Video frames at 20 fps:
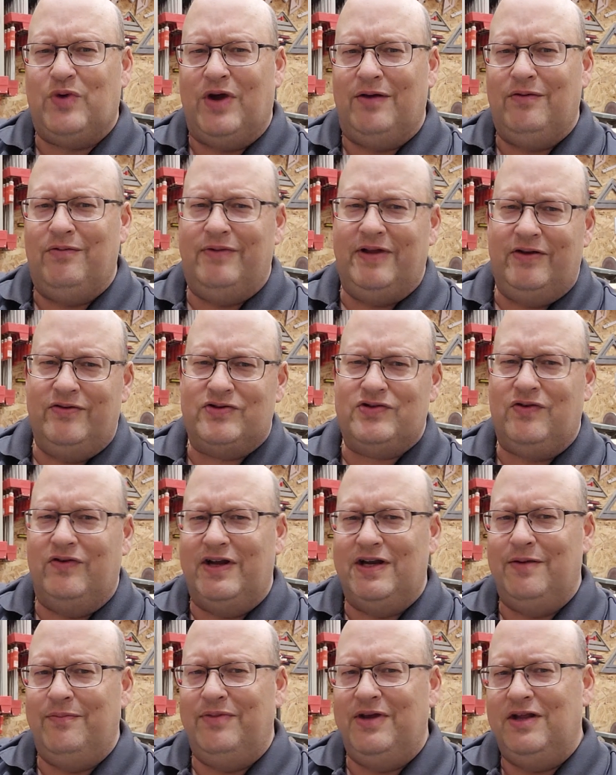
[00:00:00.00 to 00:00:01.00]
probably was
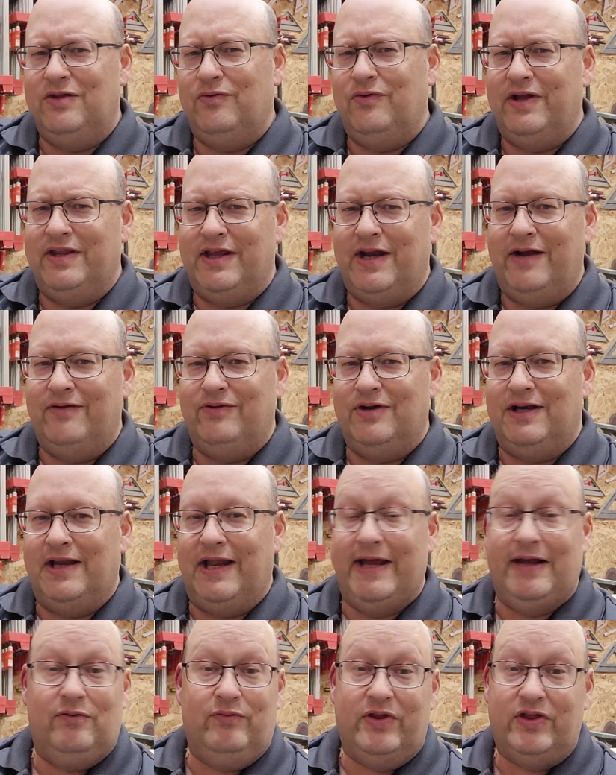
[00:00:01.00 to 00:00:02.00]
going to be the one that I would
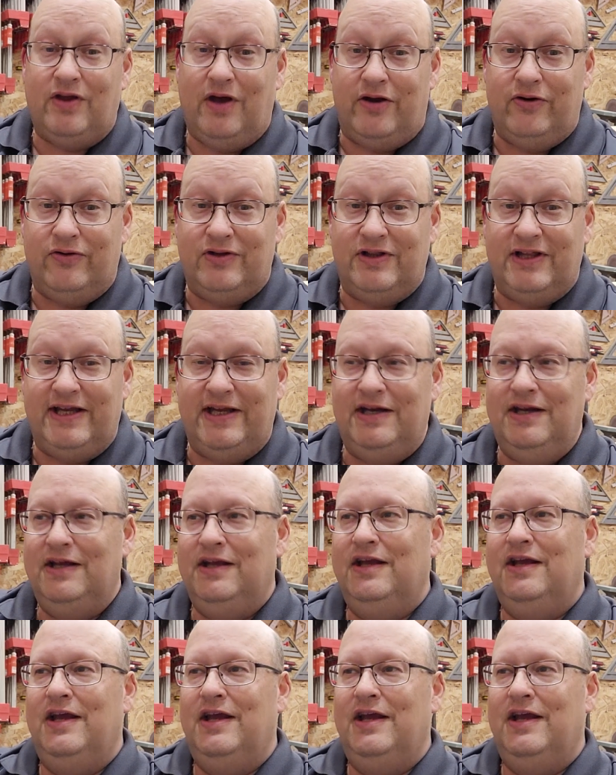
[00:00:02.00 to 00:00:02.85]
like with auto clean.